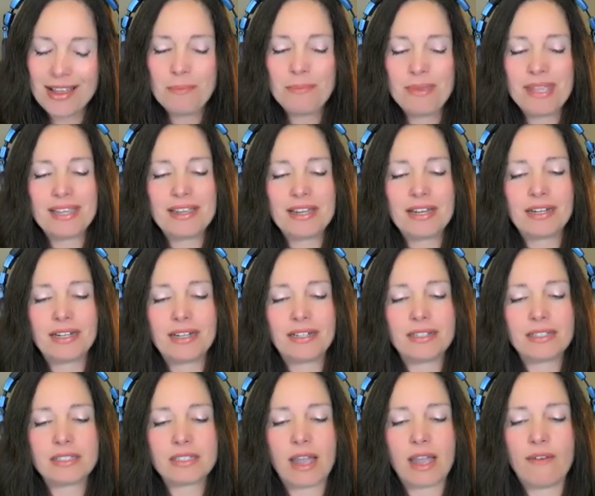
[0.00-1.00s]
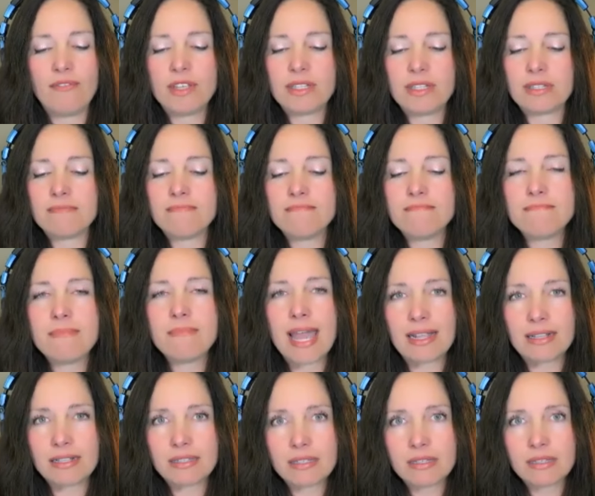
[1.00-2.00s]
because of this
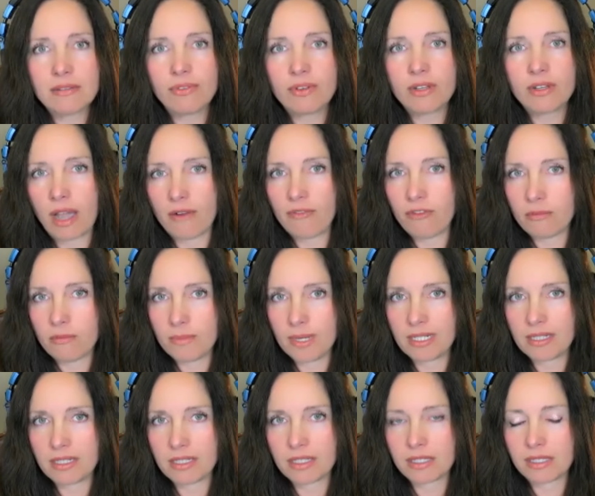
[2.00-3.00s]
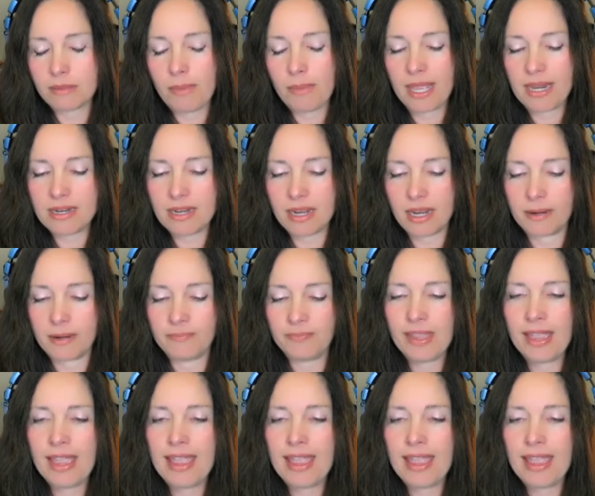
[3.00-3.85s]
massive government spending